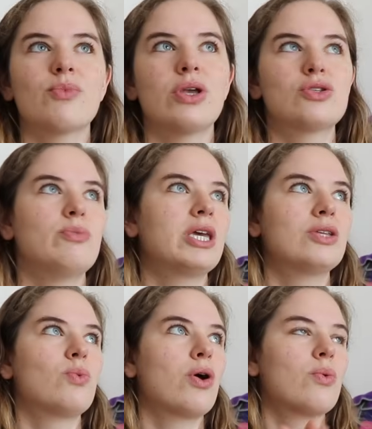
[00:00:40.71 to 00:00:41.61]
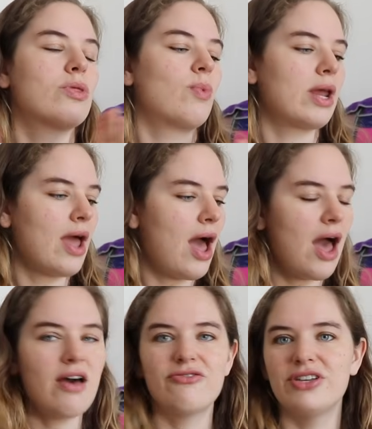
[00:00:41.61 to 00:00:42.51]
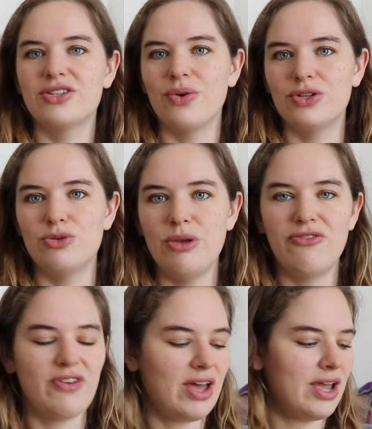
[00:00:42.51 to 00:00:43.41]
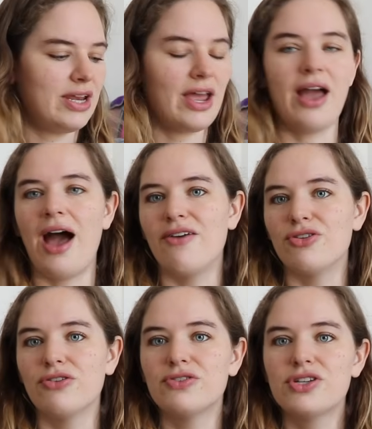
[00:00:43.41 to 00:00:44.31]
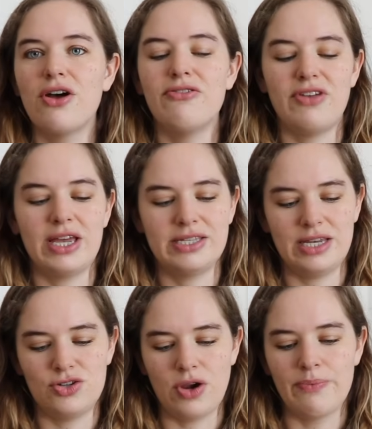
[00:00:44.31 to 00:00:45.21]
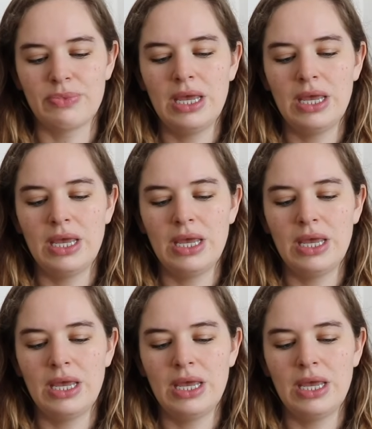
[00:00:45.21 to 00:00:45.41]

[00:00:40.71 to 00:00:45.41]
going to make it work with what I have, it's going to be fine, I have enough stuff, etc.